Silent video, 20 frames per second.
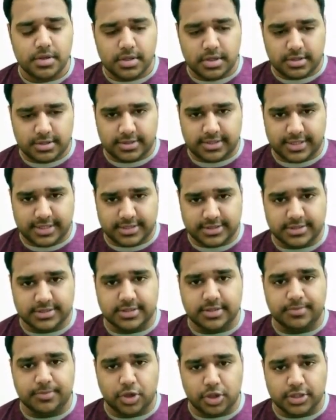these
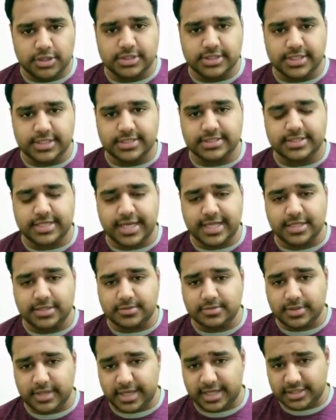policies,
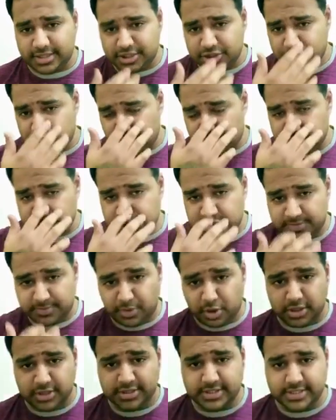health insurance
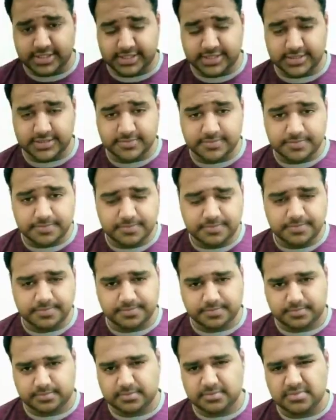policies,
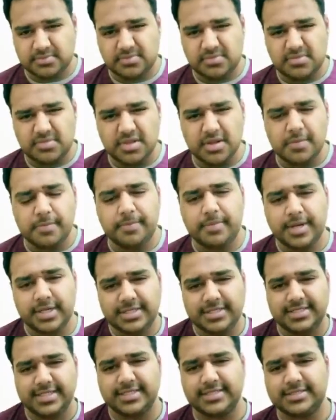
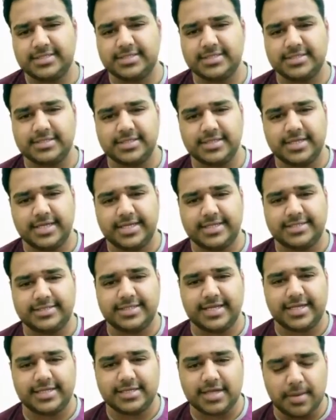but since it's
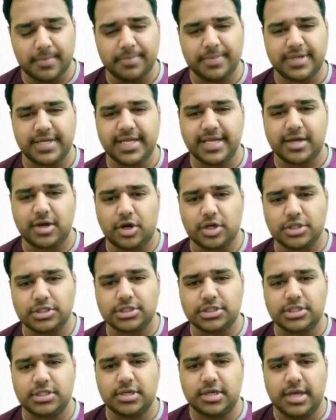at company
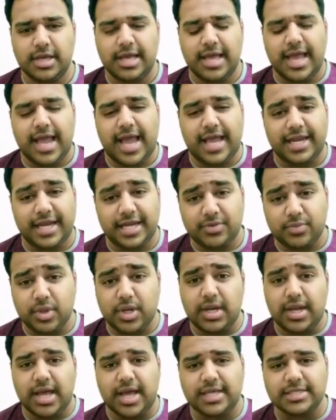cost and it will
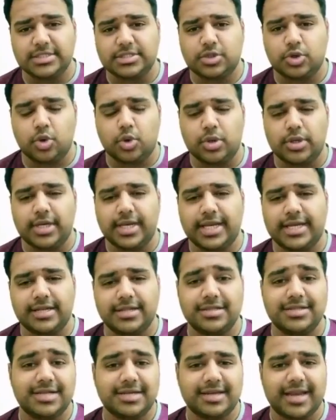last only
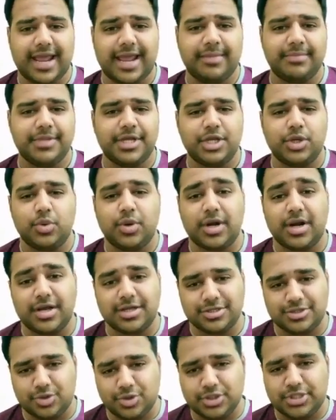till the time that you are
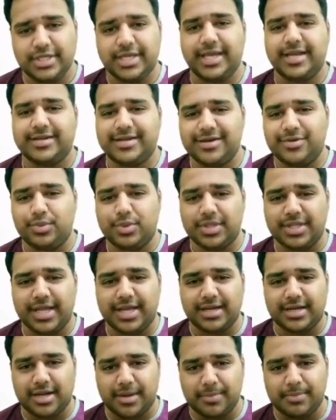associated with
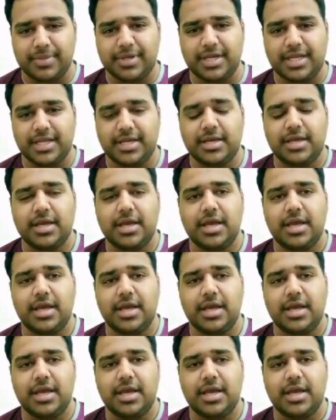that company,